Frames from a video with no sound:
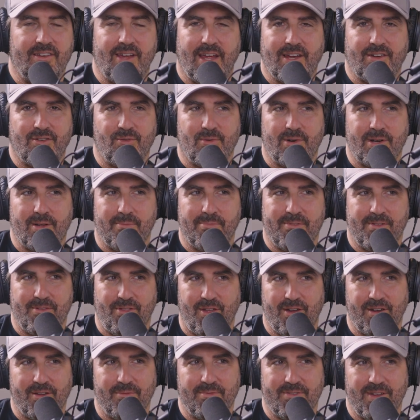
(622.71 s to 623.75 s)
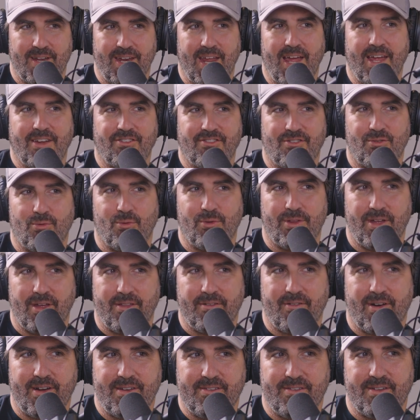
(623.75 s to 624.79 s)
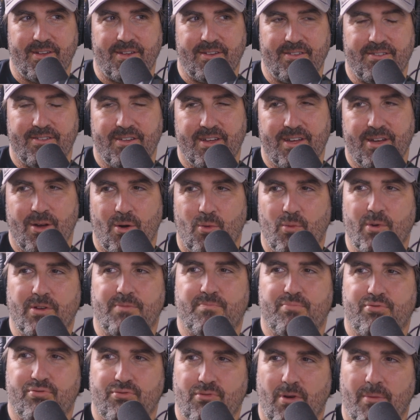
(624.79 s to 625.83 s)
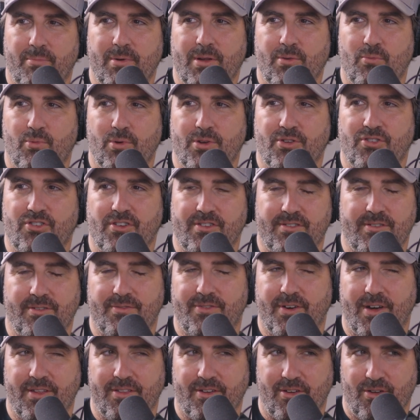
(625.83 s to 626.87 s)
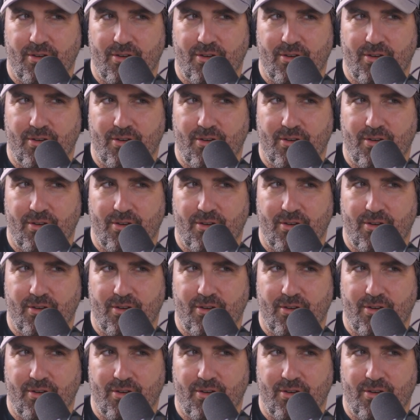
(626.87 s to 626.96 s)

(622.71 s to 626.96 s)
10, 20, 30% edge to all the other ASICs, which probably wouldn't justify the